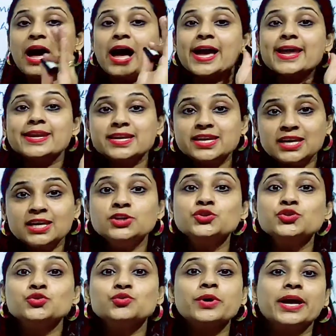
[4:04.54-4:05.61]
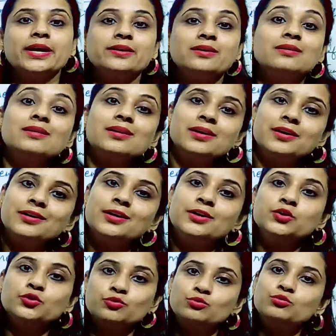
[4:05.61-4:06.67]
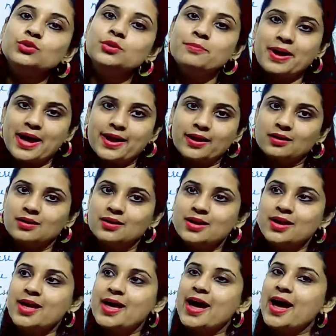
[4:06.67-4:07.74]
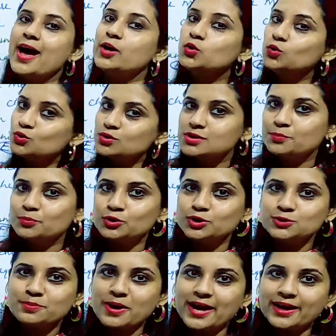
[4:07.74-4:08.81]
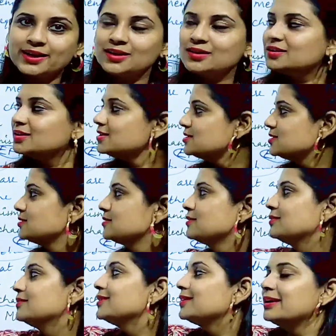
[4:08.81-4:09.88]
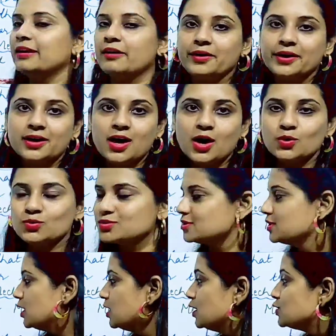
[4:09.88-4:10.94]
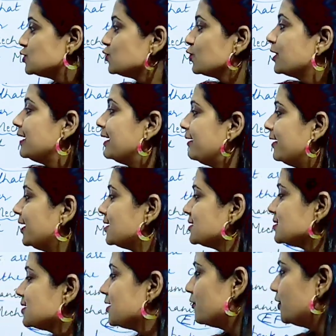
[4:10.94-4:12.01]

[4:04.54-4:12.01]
I need to get it cleared through the bank. And who supports bank in this? The clearing house. So clearing is an